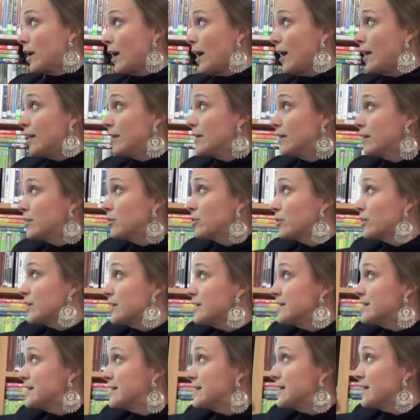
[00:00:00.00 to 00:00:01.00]
and you
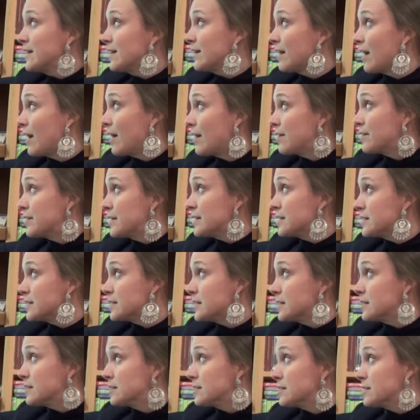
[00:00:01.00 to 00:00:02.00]
can see that this
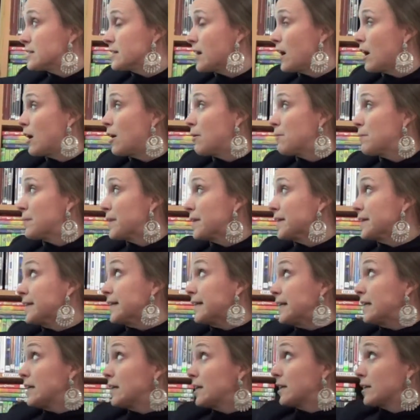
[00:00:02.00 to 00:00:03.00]
is the
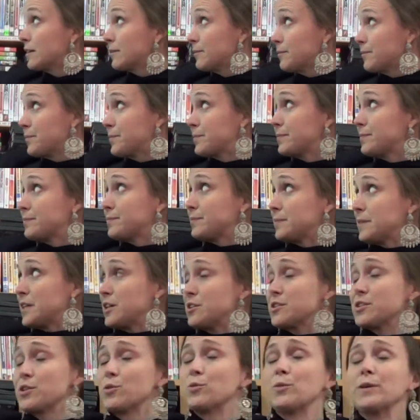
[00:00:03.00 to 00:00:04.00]
link.
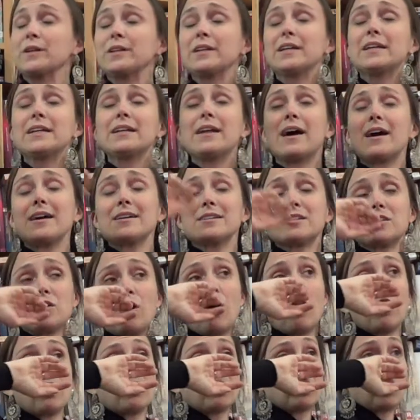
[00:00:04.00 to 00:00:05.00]
There's a really nice
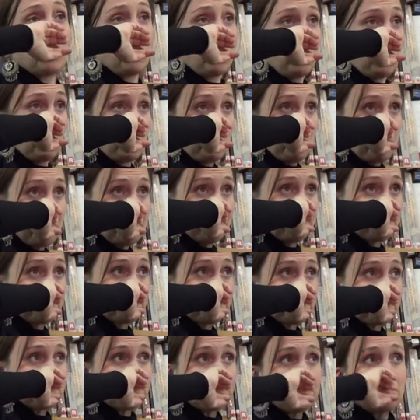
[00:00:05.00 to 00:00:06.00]
article
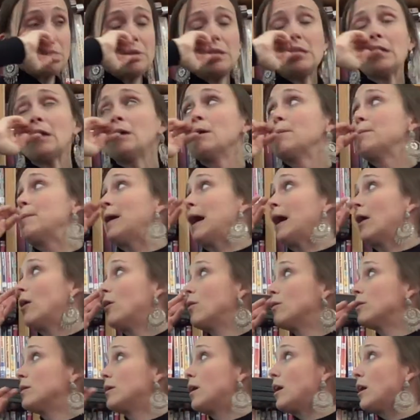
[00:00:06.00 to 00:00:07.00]

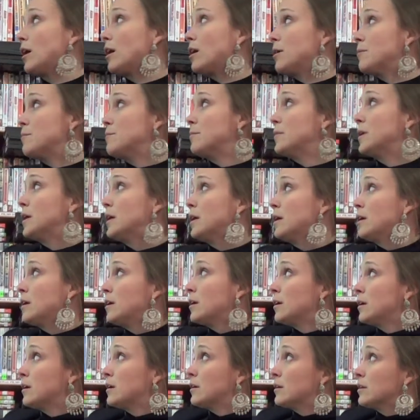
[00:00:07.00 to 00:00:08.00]
about
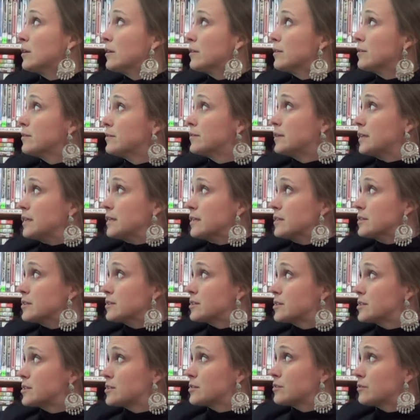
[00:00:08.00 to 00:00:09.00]

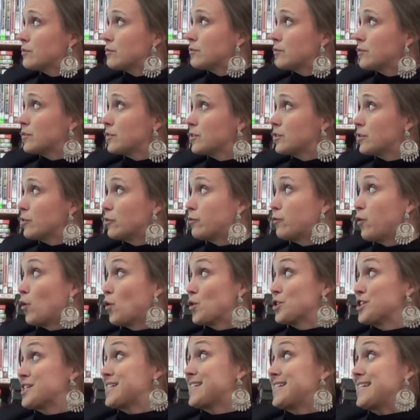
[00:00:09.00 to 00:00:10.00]
the
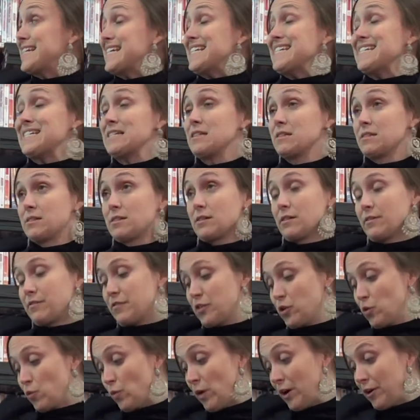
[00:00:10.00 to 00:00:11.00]
four C's, if
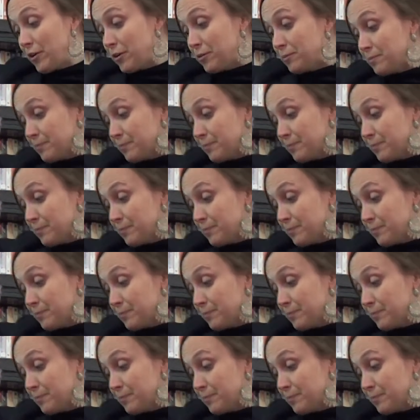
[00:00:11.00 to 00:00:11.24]
you will,